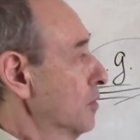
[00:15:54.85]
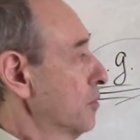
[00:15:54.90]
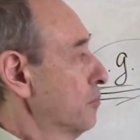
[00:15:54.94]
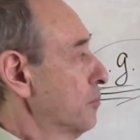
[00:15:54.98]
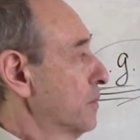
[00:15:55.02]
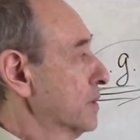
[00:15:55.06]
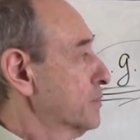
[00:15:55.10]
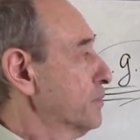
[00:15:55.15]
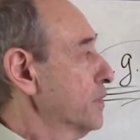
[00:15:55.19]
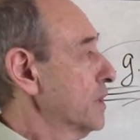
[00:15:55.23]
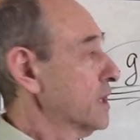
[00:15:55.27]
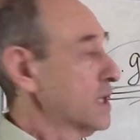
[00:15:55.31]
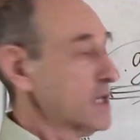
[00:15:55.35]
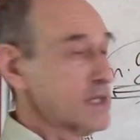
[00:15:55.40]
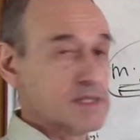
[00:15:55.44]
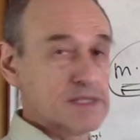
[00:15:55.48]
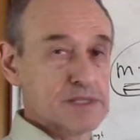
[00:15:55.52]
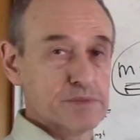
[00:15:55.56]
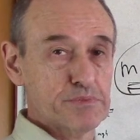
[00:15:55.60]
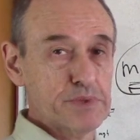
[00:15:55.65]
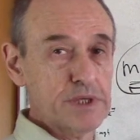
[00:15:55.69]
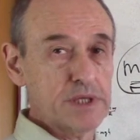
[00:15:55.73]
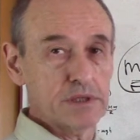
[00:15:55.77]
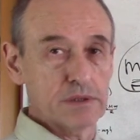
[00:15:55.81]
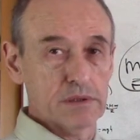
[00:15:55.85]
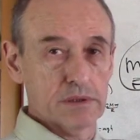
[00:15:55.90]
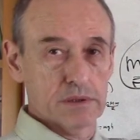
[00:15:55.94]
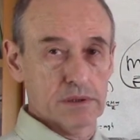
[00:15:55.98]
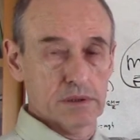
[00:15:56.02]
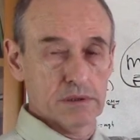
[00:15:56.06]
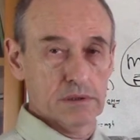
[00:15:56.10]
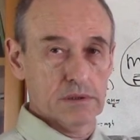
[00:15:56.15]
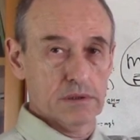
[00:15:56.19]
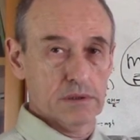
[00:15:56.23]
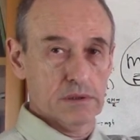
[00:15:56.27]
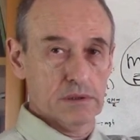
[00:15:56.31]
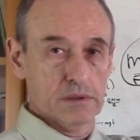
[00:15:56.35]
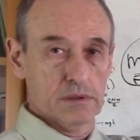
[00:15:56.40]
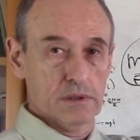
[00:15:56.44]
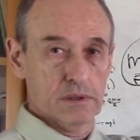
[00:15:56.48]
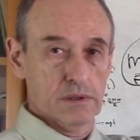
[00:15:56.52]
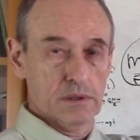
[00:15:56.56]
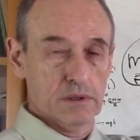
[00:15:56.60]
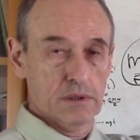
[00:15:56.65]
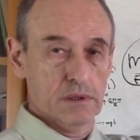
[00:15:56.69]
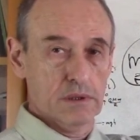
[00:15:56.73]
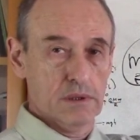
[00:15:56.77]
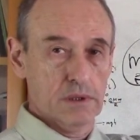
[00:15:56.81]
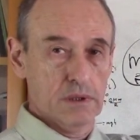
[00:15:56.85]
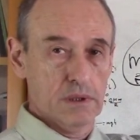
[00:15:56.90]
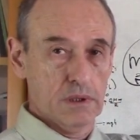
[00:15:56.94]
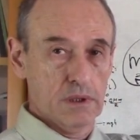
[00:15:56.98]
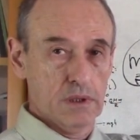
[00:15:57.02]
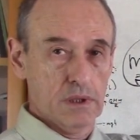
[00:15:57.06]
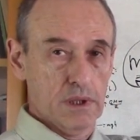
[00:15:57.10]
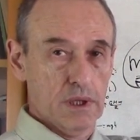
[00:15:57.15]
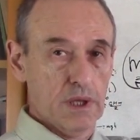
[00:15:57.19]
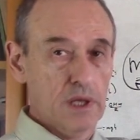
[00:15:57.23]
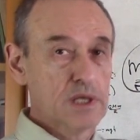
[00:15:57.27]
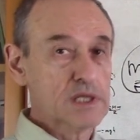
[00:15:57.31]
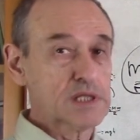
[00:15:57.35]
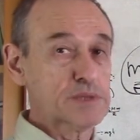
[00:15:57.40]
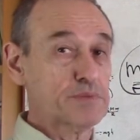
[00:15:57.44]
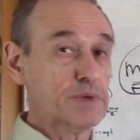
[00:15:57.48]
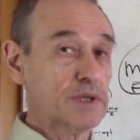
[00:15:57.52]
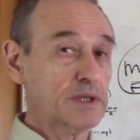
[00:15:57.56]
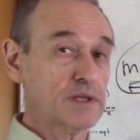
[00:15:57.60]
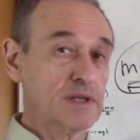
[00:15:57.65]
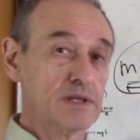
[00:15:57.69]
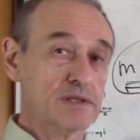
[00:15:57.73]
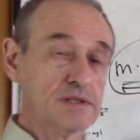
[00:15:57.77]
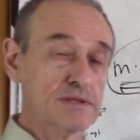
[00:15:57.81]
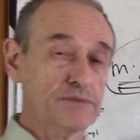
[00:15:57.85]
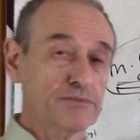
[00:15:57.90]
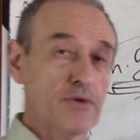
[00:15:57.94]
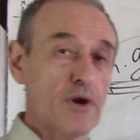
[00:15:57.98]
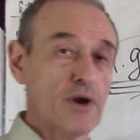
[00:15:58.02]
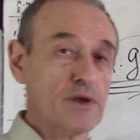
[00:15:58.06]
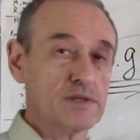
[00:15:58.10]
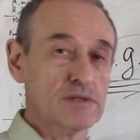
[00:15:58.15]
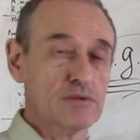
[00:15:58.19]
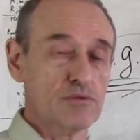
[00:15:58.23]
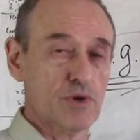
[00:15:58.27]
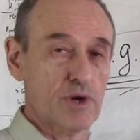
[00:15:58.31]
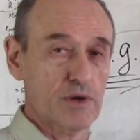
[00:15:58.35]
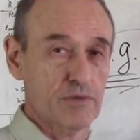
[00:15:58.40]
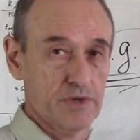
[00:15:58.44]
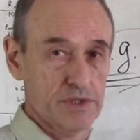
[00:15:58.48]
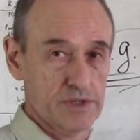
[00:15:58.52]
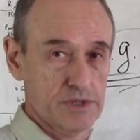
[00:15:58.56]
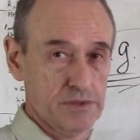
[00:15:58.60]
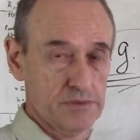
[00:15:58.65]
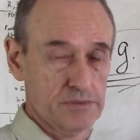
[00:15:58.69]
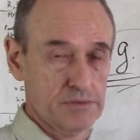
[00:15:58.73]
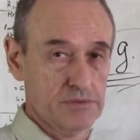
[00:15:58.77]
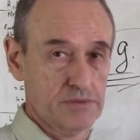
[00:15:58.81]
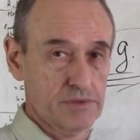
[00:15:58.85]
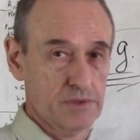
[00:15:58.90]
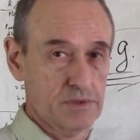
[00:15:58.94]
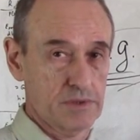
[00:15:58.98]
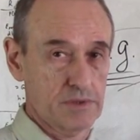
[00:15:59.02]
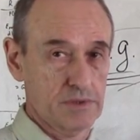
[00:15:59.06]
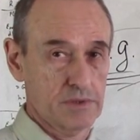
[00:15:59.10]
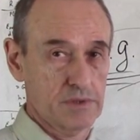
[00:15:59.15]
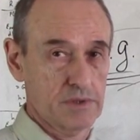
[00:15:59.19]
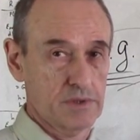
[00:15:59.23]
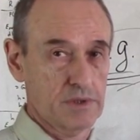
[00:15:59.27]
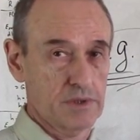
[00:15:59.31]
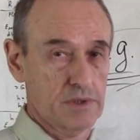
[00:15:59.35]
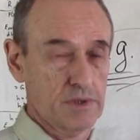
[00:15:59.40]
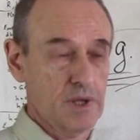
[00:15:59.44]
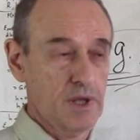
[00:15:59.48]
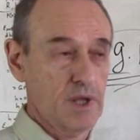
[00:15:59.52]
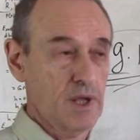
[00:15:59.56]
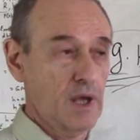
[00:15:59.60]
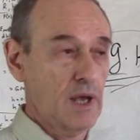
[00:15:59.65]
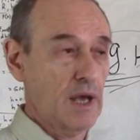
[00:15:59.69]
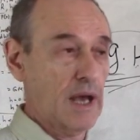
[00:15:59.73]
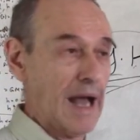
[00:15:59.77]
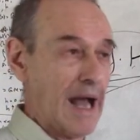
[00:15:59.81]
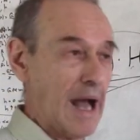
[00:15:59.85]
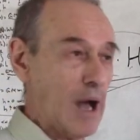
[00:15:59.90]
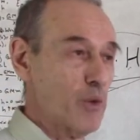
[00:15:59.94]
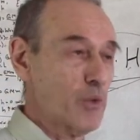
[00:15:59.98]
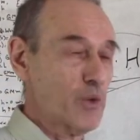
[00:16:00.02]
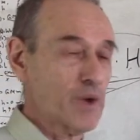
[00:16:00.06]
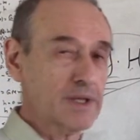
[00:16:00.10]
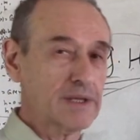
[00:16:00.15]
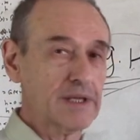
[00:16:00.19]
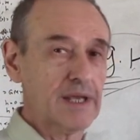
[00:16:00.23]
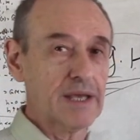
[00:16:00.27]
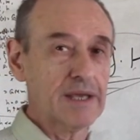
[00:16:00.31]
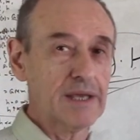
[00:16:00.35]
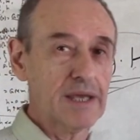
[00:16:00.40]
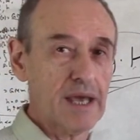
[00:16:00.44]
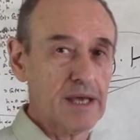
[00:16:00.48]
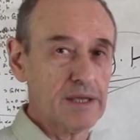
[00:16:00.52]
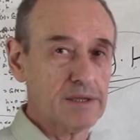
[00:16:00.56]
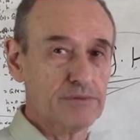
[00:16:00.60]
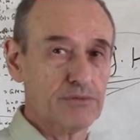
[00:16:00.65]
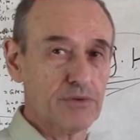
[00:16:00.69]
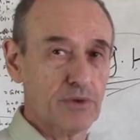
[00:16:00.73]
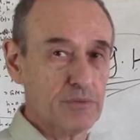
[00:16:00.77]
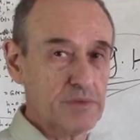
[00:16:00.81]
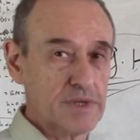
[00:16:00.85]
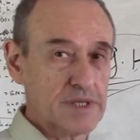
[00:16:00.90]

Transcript: But we need speed. Speed is the first derivative. How can I get from